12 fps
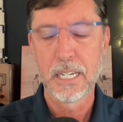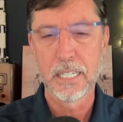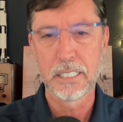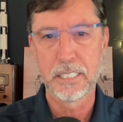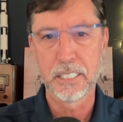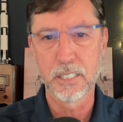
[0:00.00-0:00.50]

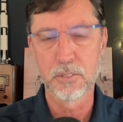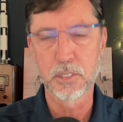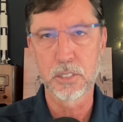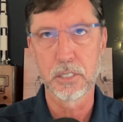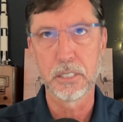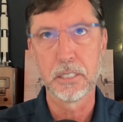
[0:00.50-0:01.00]
It
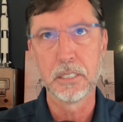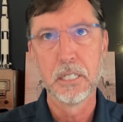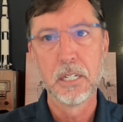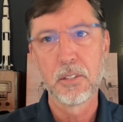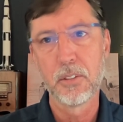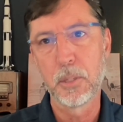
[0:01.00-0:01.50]
gives the
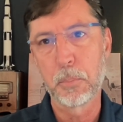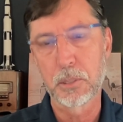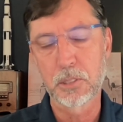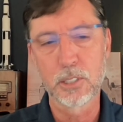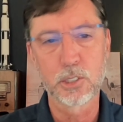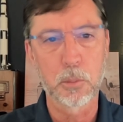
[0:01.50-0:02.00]

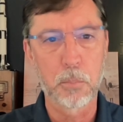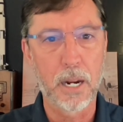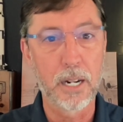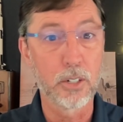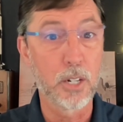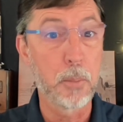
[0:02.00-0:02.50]
potential
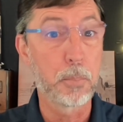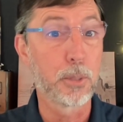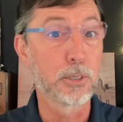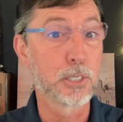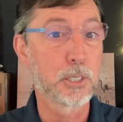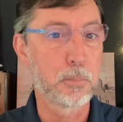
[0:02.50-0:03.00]
buyer a
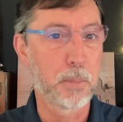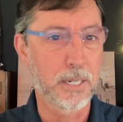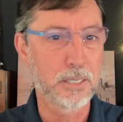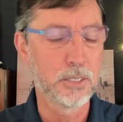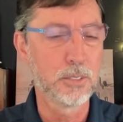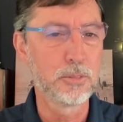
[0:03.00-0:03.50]

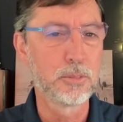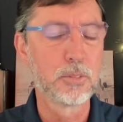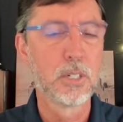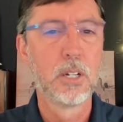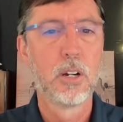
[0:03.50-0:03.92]
perspective